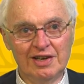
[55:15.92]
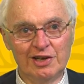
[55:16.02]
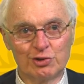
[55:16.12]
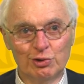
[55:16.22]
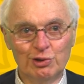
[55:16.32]

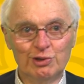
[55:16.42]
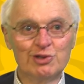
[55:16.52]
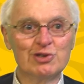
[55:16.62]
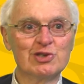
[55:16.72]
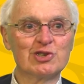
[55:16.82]
it's all
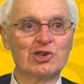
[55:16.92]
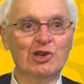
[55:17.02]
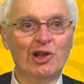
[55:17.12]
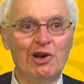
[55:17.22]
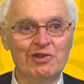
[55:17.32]

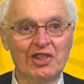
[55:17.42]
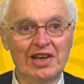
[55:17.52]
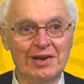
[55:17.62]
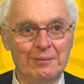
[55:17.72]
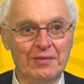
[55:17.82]
still over
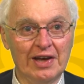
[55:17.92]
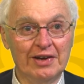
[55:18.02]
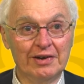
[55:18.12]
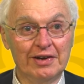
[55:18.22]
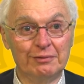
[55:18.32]
there,
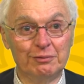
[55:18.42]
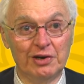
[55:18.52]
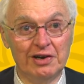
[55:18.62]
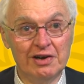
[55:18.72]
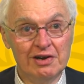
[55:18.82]
and
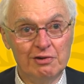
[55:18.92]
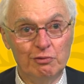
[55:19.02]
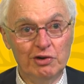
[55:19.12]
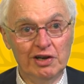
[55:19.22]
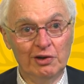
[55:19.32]
we
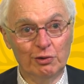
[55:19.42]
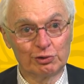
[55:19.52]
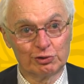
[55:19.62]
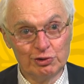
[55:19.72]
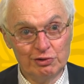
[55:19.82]
really
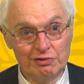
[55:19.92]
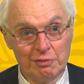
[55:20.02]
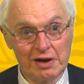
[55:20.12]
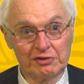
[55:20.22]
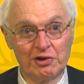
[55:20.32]
ought to
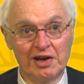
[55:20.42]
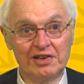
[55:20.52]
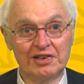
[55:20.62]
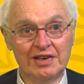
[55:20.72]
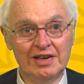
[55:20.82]

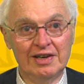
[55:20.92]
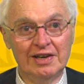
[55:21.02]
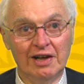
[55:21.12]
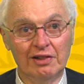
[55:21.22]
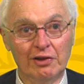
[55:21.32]
repatriate
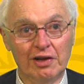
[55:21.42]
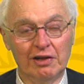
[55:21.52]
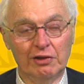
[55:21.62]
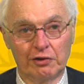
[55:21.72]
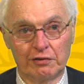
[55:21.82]
a
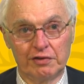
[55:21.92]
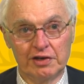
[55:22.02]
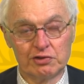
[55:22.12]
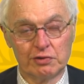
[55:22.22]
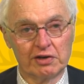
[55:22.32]
lot of
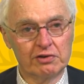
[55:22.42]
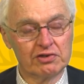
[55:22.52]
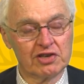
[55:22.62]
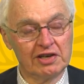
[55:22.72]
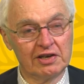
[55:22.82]
these
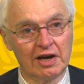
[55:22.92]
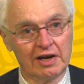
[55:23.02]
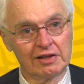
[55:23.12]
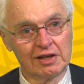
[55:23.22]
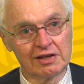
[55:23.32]
records. And I
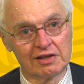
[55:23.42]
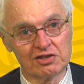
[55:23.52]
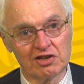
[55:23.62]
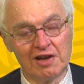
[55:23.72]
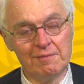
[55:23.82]
think the
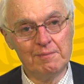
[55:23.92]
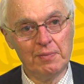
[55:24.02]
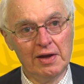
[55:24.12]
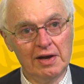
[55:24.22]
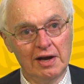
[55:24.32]
same
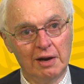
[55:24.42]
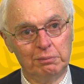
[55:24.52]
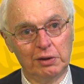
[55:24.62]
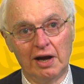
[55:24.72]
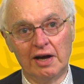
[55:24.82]

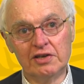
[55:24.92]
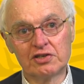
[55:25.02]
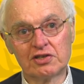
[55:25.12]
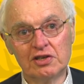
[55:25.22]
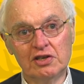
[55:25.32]

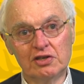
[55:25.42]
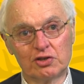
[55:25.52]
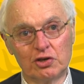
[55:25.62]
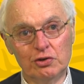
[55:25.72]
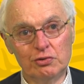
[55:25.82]
applies
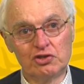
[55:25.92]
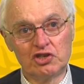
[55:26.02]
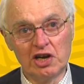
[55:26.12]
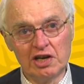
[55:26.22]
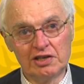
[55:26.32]
to
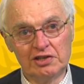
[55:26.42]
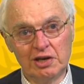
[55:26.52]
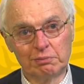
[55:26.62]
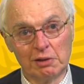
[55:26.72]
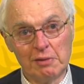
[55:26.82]
shared
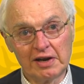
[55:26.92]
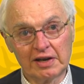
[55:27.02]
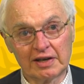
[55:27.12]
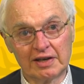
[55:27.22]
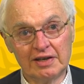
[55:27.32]

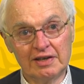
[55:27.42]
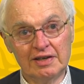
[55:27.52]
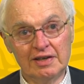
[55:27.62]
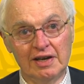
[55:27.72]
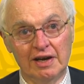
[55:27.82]
diplomatic
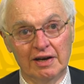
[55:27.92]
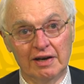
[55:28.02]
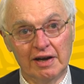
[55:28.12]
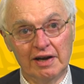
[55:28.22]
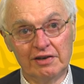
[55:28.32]

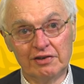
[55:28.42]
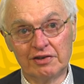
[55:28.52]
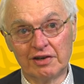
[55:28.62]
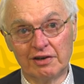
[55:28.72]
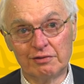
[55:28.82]

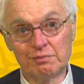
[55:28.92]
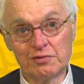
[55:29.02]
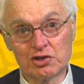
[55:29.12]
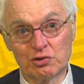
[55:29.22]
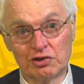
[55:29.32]
and
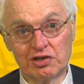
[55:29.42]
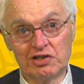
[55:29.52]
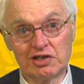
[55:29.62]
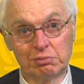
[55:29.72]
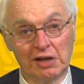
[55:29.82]

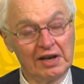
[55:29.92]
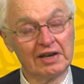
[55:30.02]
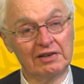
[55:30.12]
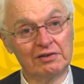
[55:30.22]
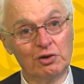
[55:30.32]
strategic
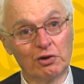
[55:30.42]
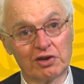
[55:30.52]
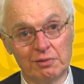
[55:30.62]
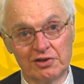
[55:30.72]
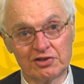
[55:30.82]
planning
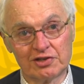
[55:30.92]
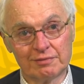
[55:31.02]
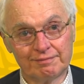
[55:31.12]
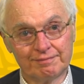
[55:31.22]
documents.